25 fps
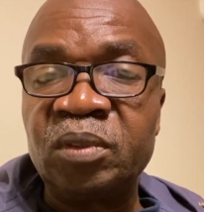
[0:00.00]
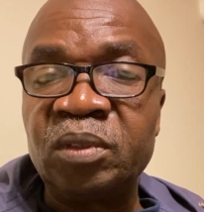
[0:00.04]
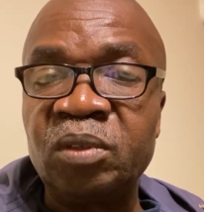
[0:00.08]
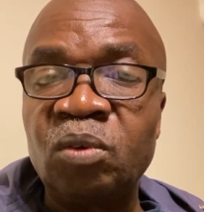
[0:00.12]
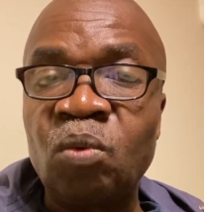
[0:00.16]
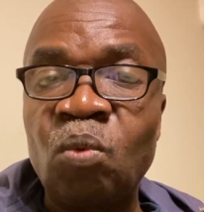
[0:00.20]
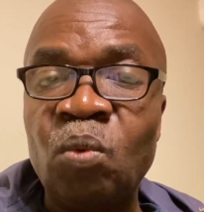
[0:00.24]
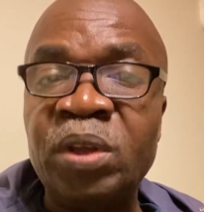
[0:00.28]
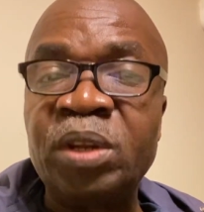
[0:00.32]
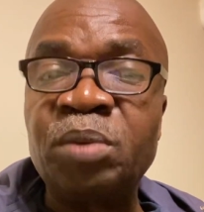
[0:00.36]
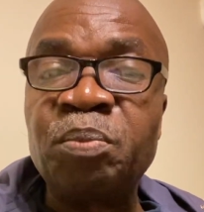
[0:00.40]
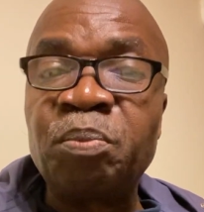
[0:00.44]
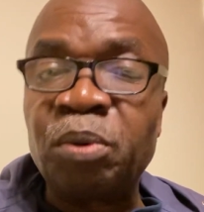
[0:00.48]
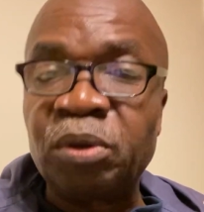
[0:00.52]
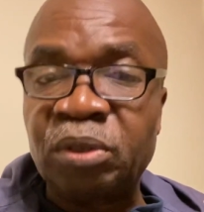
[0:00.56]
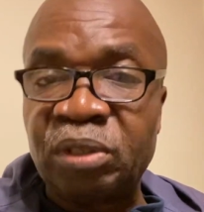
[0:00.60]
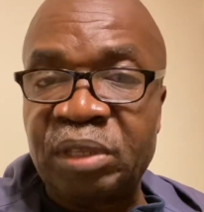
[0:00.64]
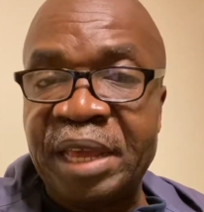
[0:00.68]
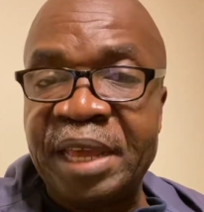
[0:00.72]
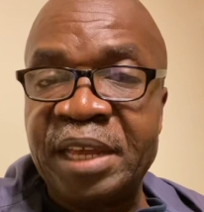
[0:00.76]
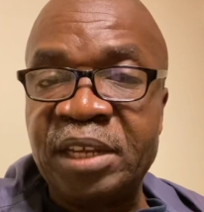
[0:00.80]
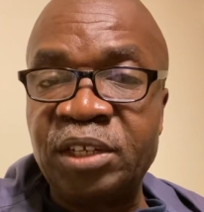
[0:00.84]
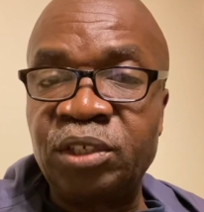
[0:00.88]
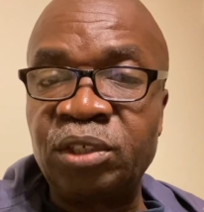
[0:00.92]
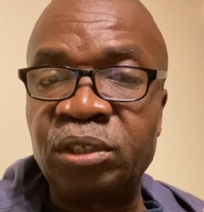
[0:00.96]
with
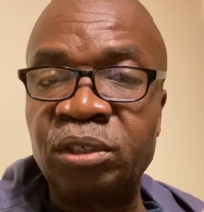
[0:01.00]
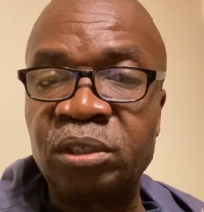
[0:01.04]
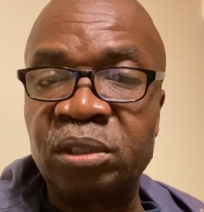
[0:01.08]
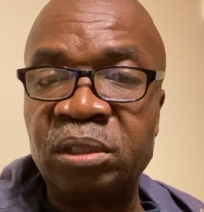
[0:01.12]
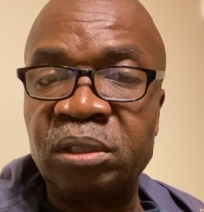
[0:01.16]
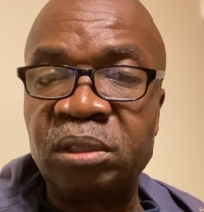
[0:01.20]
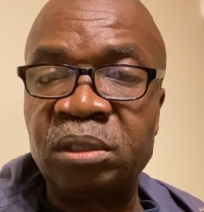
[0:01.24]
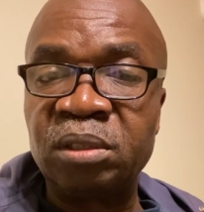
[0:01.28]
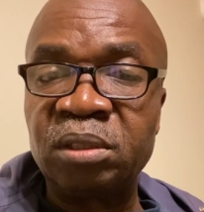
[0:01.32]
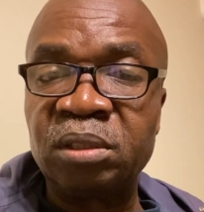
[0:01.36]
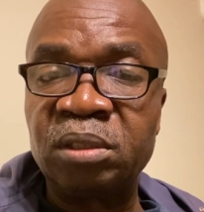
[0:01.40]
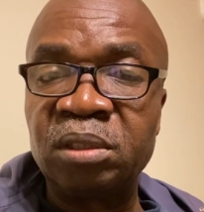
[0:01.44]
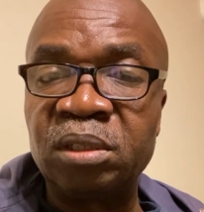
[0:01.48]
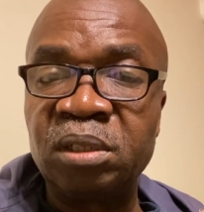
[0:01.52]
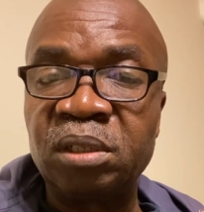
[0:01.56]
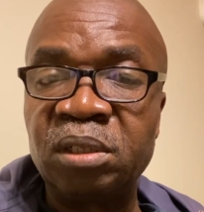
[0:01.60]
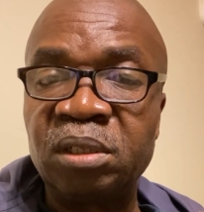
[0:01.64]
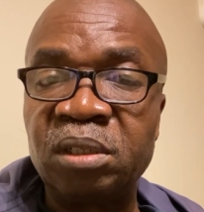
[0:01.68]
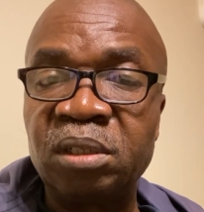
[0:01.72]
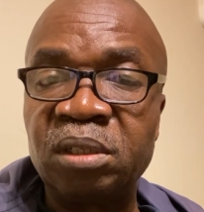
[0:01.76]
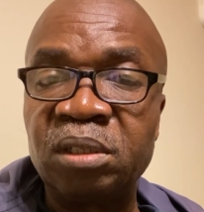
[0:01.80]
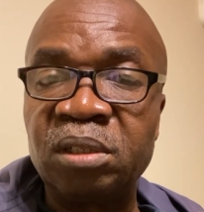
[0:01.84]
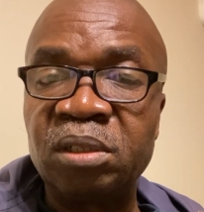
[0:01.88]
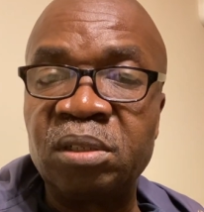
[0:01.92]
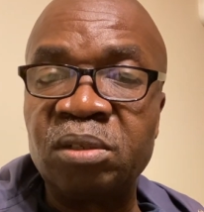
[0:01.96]
potential
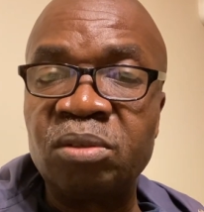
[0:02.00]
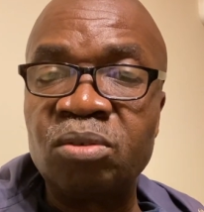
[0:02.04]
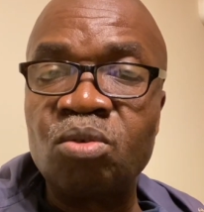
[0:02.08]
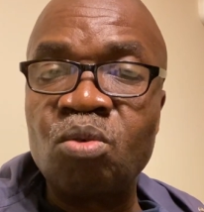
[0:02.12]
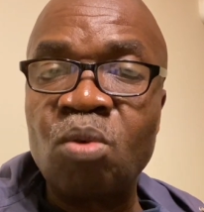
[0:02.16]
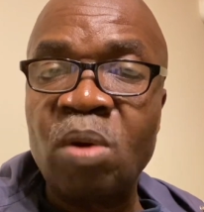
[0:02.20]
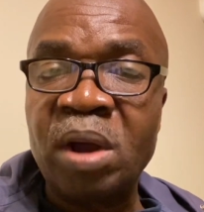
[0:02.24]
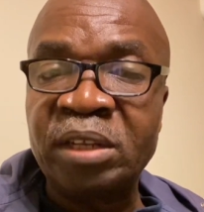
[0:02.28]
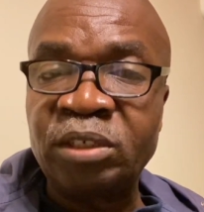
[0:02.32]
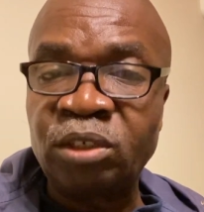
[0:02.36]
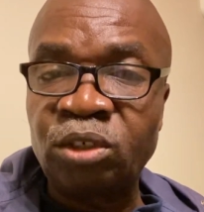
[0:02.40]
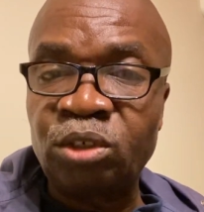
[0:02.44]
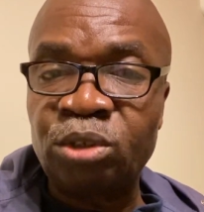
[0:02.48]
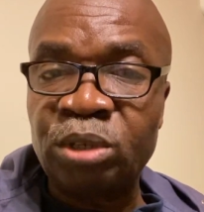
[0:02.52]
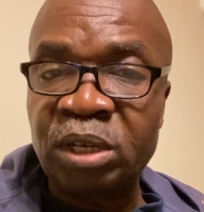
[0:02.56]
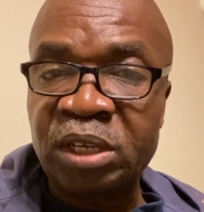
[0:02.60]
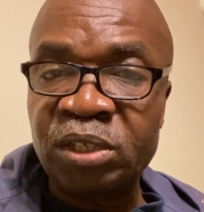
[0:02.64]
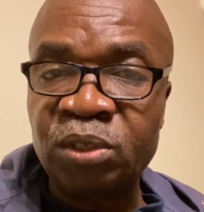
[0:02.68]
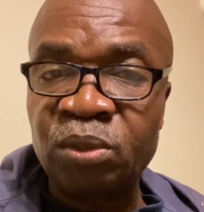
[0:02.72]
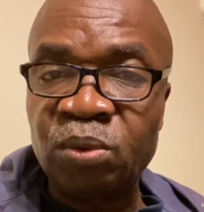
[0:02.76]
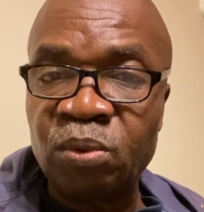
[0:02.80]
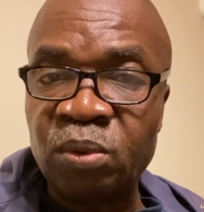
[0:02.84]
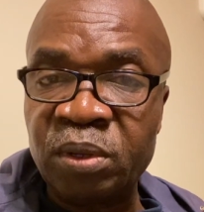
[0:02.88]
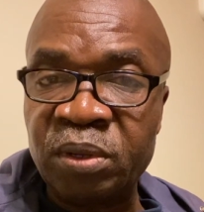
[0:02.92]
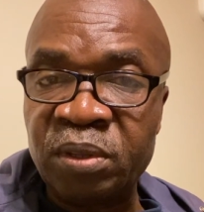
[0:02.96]
who are
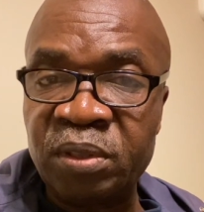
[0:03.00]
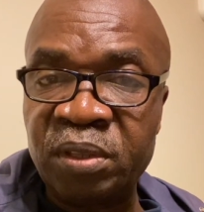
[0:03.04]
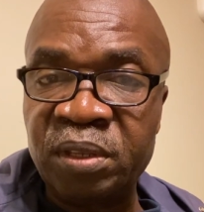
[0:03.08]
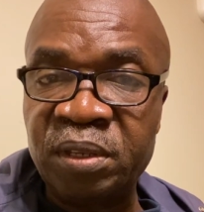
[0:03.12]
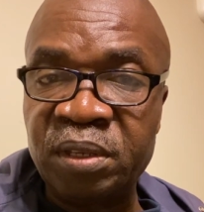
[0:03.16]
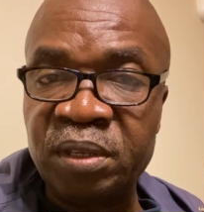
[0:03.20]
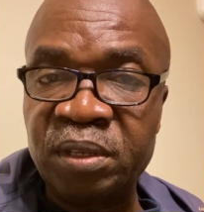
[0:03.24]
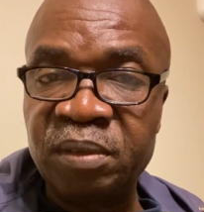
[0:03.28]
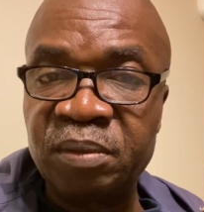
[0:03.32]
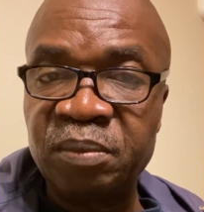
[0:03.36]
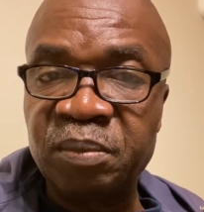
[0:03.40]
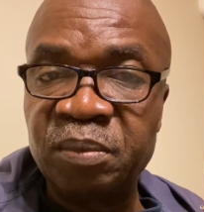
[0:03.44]
trustworthy,